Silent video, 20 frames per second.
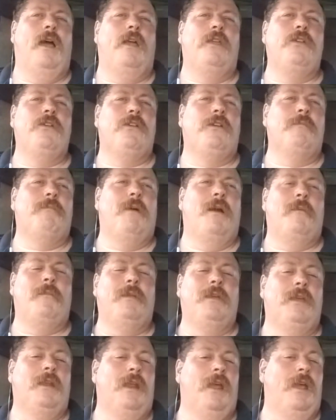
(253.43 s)
You can
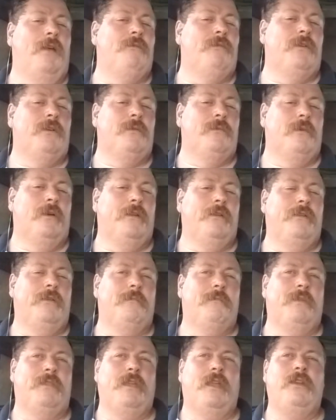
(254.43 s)
probably get heavier ones,
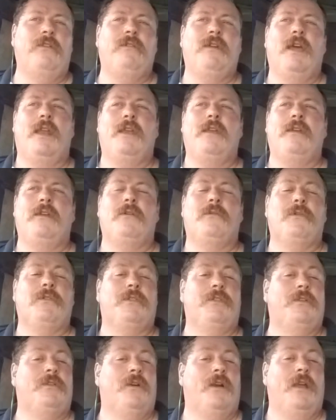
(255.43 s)
but then you've got to deal
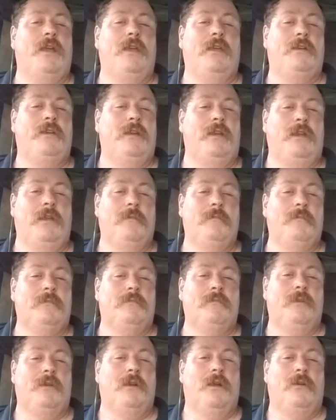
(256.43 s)
with the dray team.
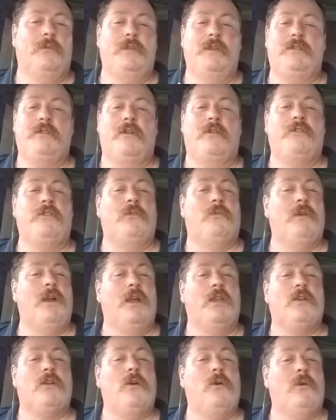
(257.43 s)
These aren't your
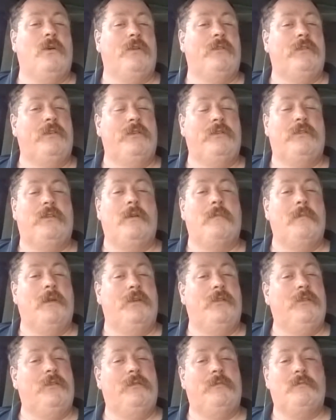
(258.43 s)
regular horses. They're
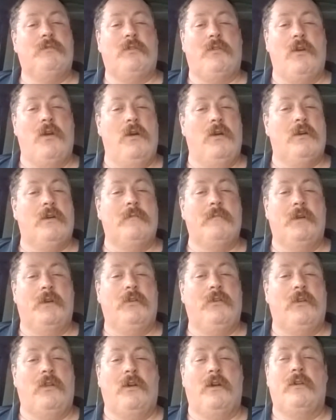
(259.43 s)
much stronger,
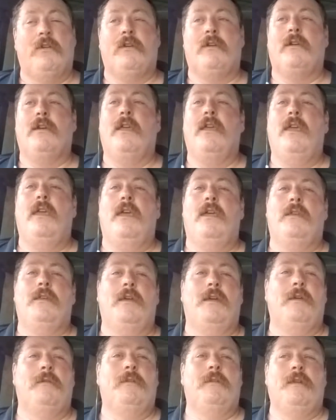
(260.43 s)
much larger,
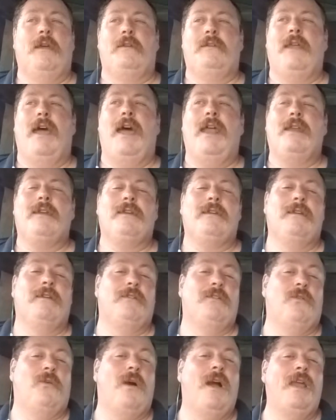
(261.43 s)
not
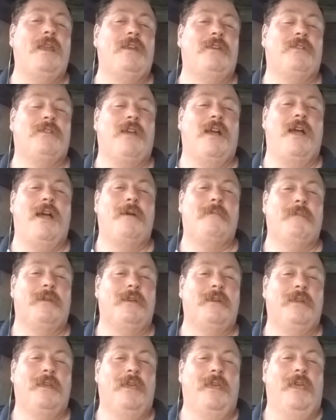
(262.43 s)
quite as
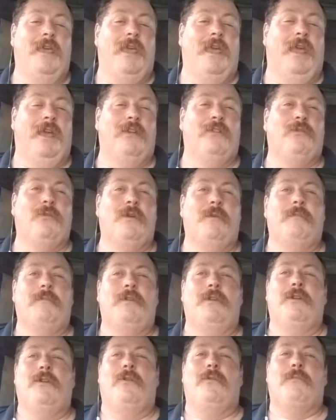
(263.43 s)
common as what,
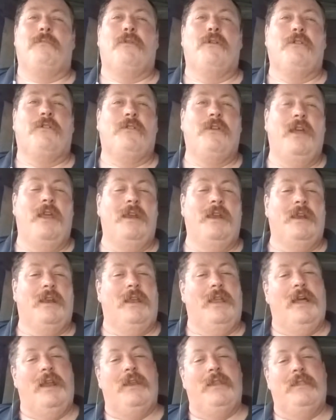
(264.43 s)
portrayed in
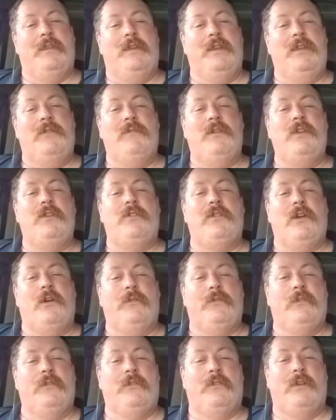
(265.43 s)
a lot of the TV
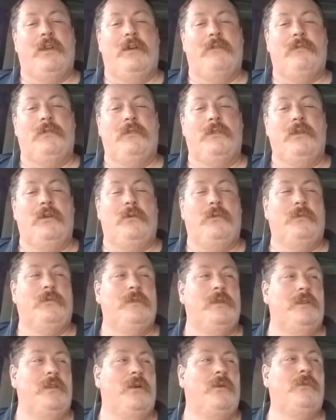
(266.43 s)
shows and stuff of the
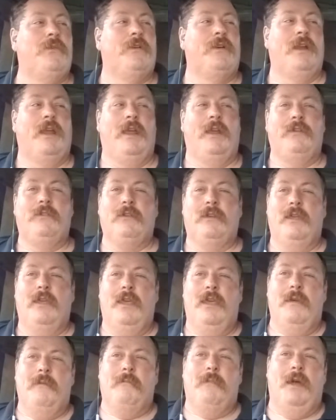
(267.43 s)
older days.
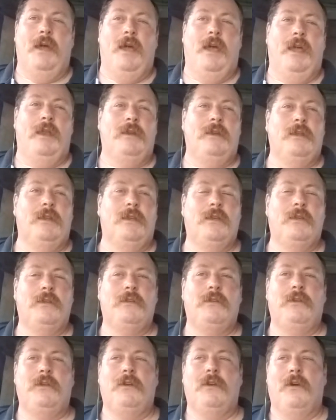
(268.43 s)
But,
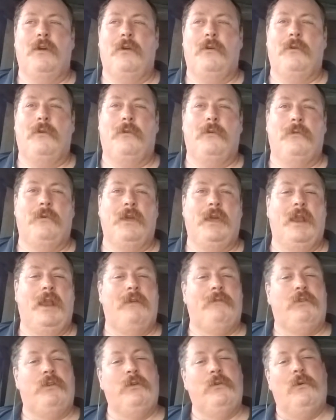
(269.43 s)
we got to
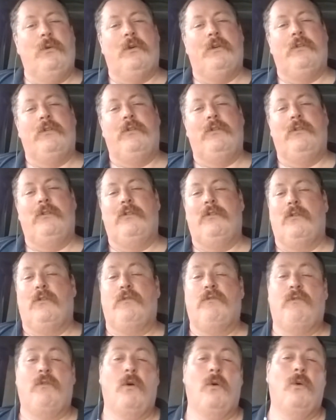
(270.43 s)
have 2 horses or
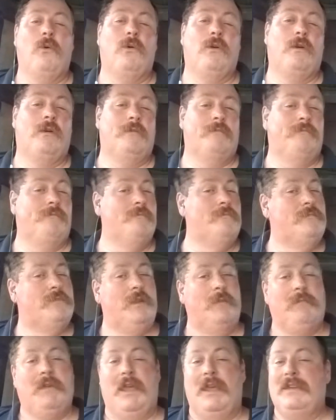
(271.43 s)
4,
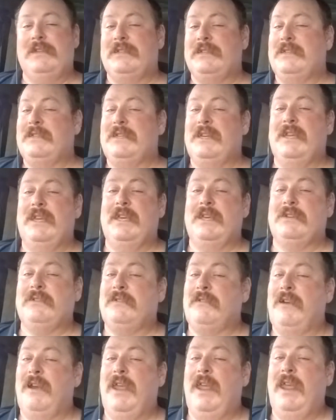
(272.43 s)
some cases
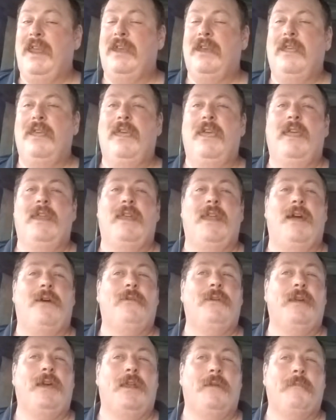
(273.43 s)
6 or 8. Now
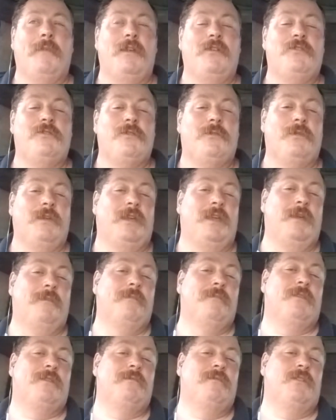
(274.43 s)
we got to make sure we
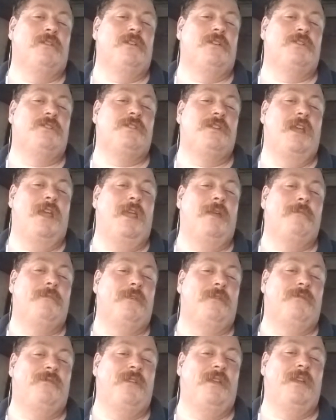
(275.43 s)
keep in good shape.
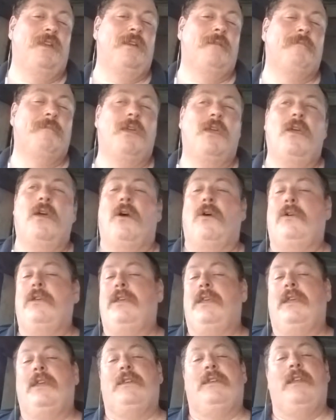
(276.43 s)
We feed them. Or
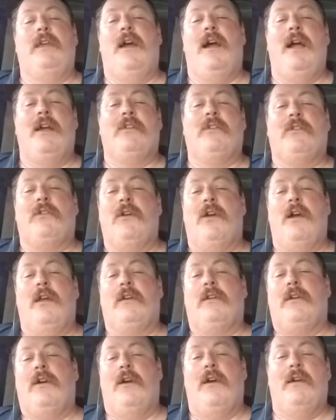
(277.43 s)
you get the
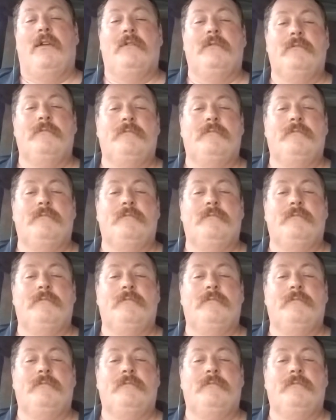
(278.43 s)
ox-drawn cart.